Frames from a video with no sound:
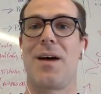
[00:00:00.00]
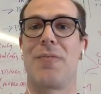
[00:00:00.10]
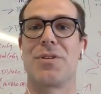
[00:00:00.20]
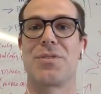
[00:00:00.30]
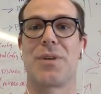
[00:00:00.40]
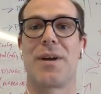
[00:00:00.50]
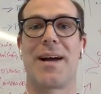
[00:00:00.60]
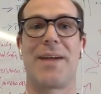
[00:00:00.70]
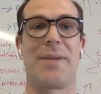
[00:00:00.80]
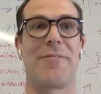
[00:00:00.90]
which is where I
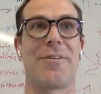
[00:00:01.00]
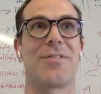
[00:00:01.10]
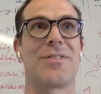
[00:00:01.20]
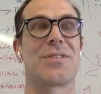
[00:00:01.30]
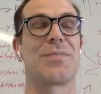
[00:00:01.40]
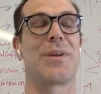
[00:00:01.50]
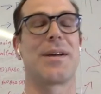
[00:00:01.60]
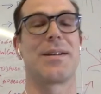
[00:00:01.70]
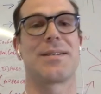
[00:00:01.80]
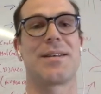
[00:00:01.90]
got my first
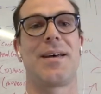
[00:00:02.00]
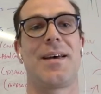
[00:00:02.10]
experience